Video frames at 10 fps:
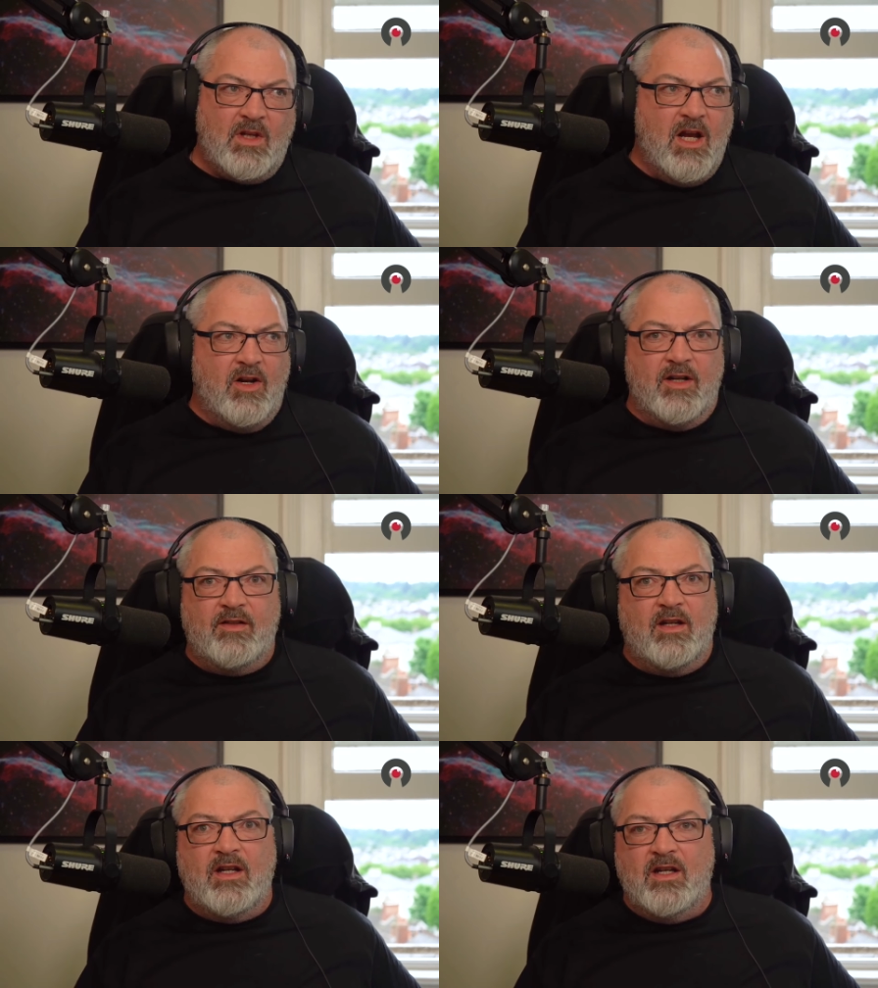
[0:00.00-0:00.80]
And I
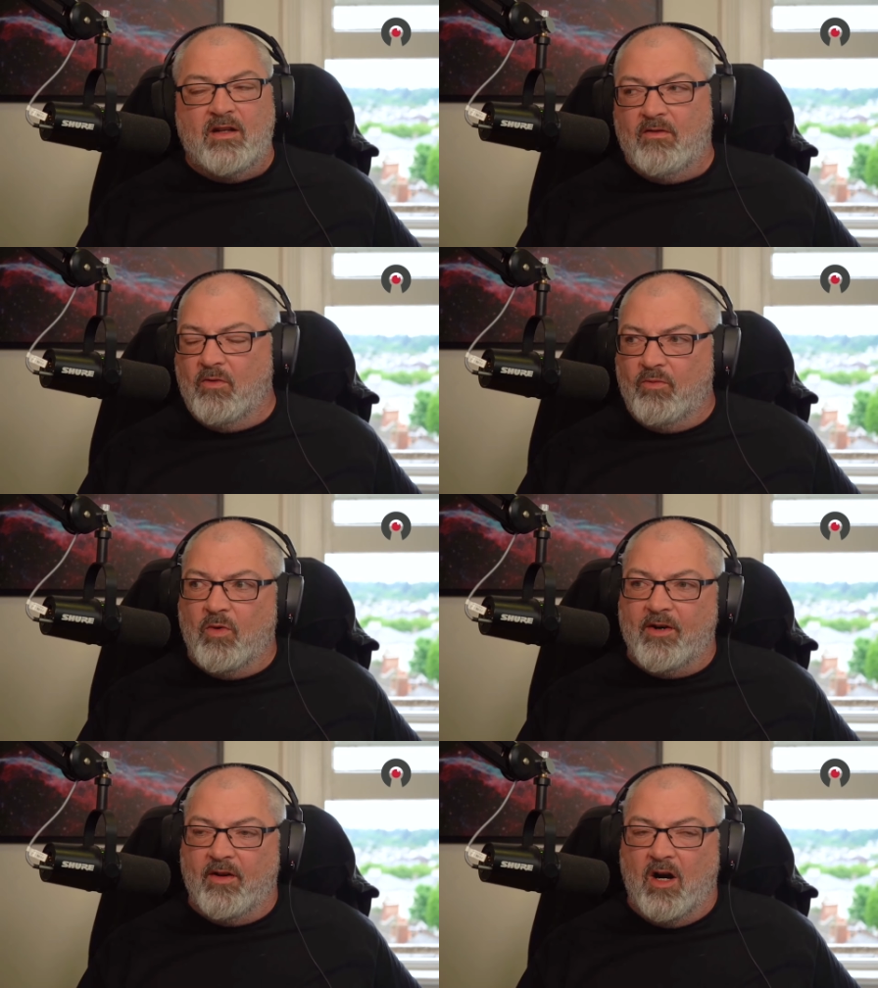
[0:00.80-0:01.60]
said, the,
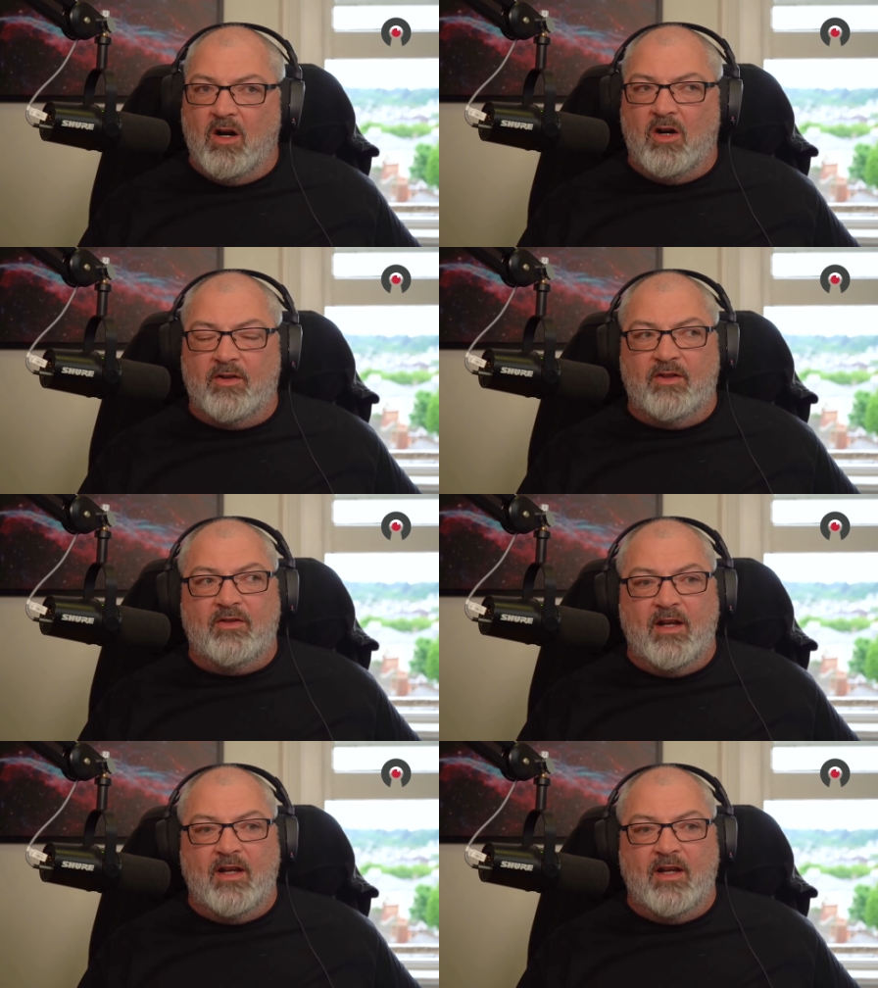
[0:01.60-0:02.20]
one of the hardest